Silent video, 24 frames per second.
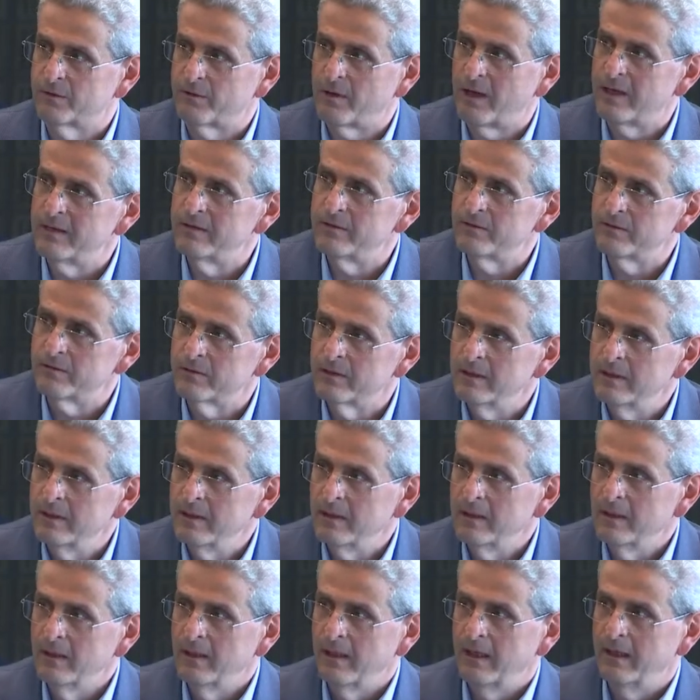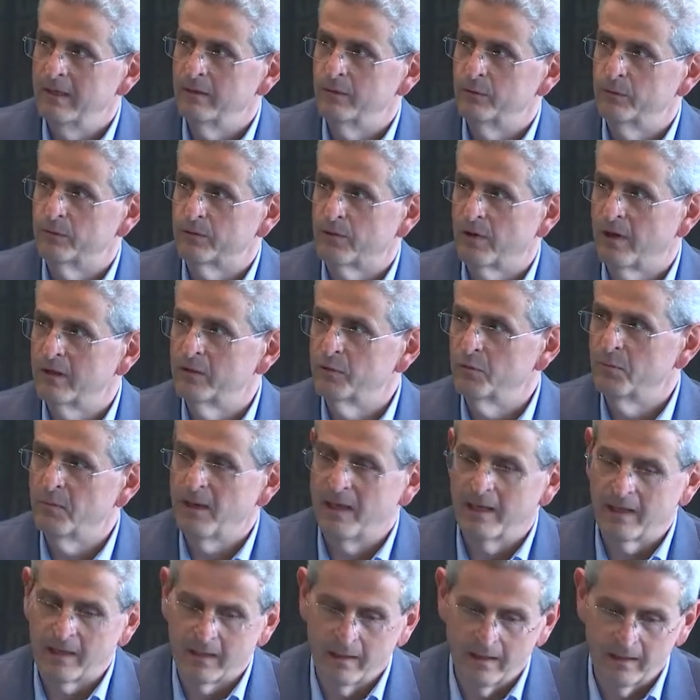trends and to try to
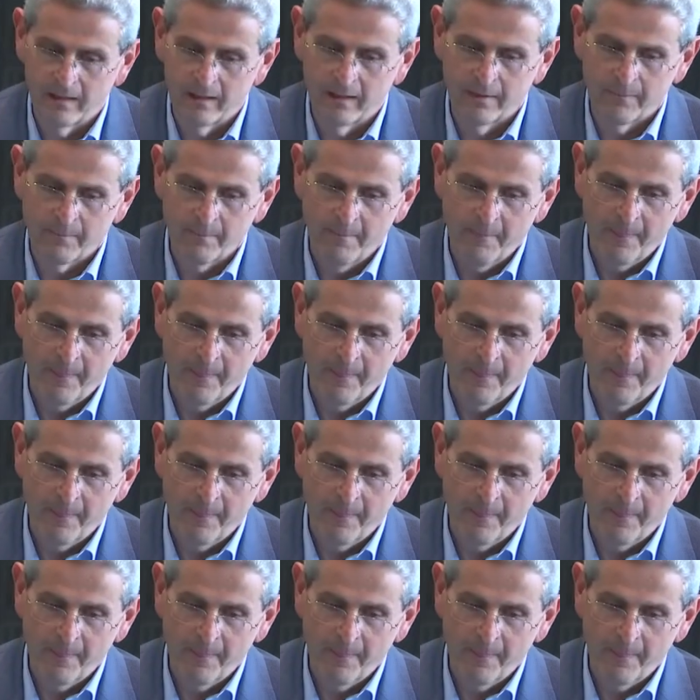make a